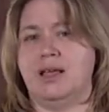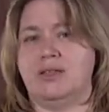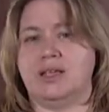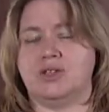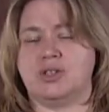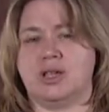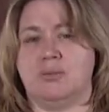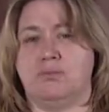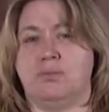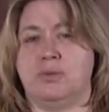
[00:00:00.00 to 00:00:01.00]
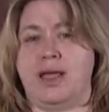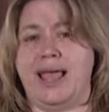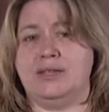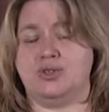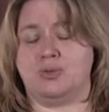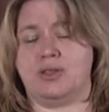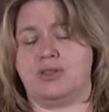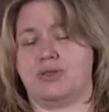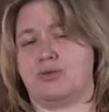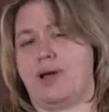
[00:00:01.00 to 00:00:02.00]
Then it's going to blend with
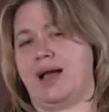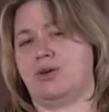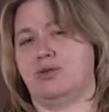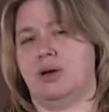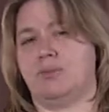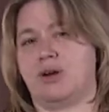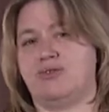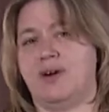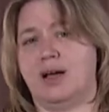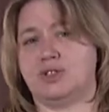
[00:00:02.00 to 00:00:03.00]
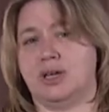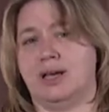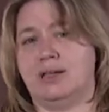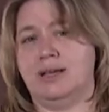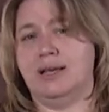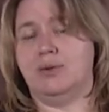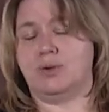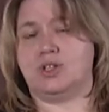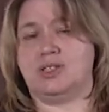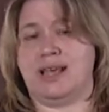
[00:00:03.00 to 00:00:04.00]
the thoracolumbar fascia,
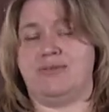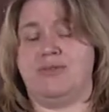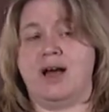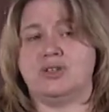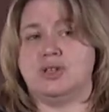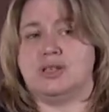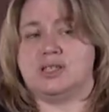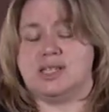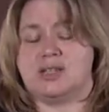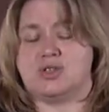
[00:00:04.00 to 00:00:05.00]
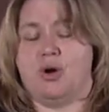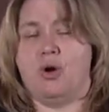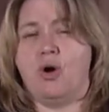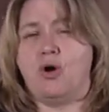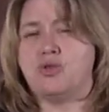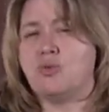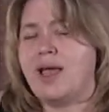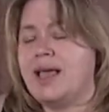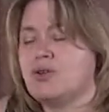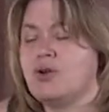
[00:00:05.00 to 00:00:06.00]
which is that fascia that sits all the
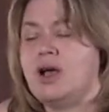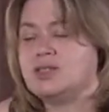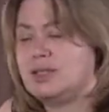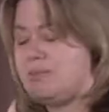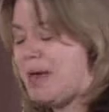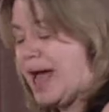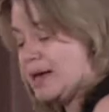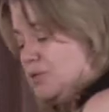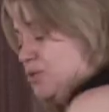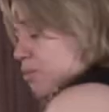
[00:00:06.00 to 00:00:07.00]
way across the back of